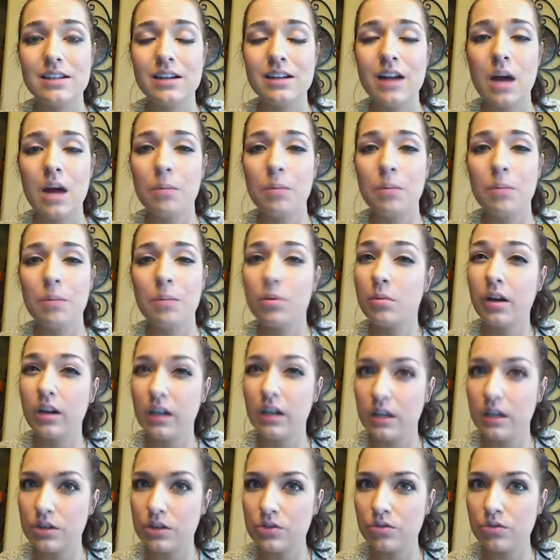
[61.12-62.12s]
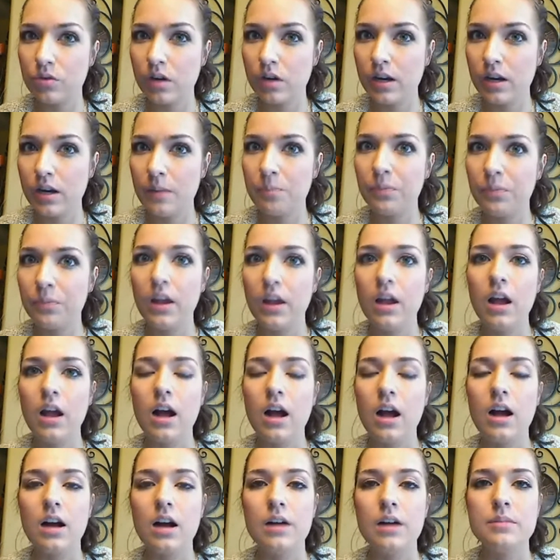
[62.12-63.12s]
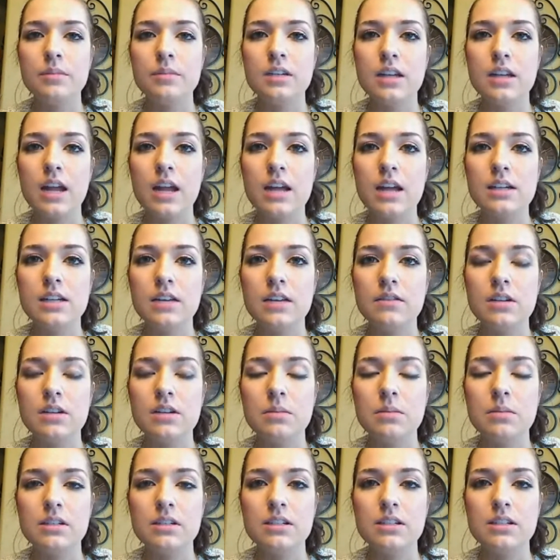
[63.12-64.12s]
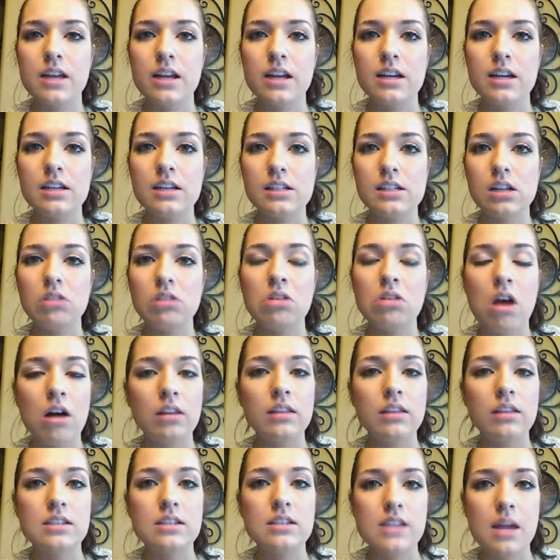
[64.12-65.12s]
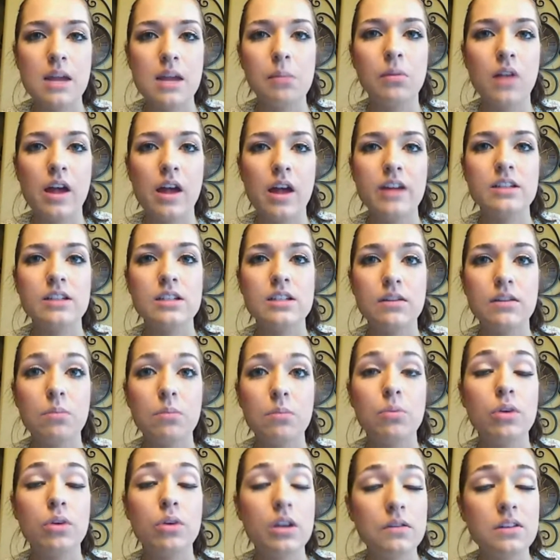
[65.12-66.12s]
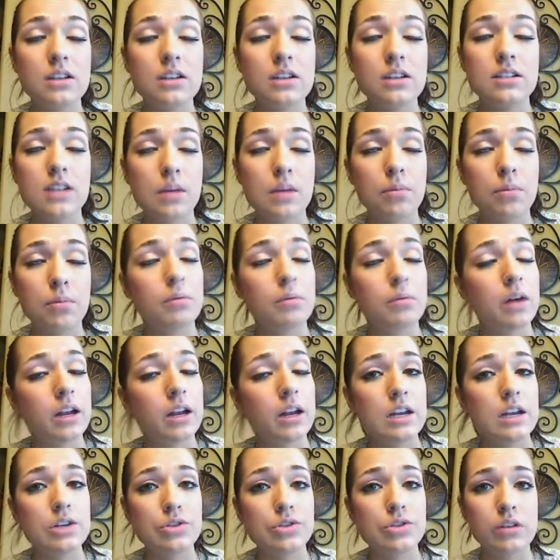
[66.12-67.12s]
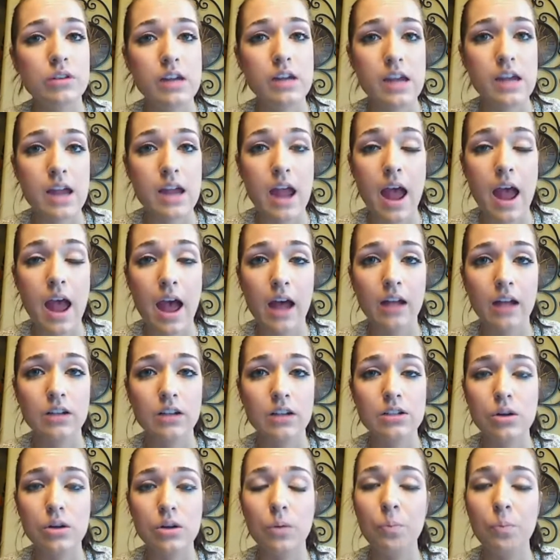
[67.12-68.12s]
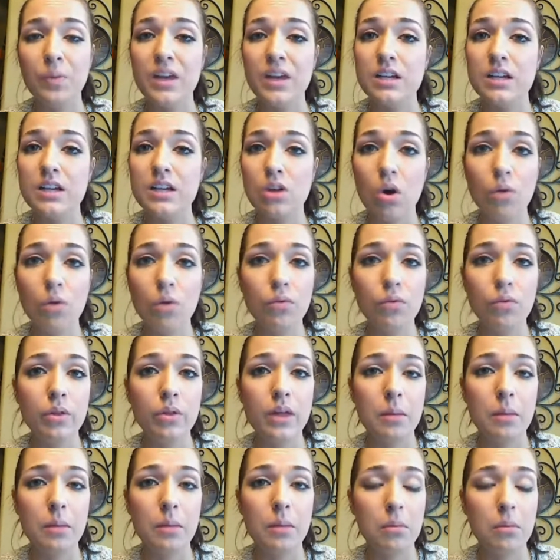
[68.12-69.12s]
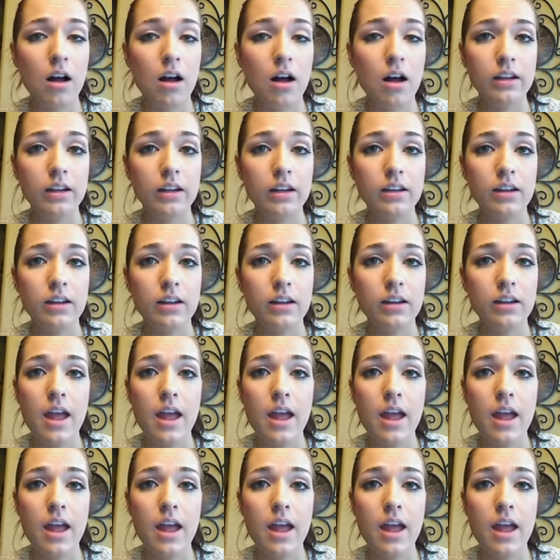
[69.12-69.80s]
is an upper body injury. Today, Dave Tippett said it's along the same lines of the previous upper body injury he had. So he's hopeful that Mihalík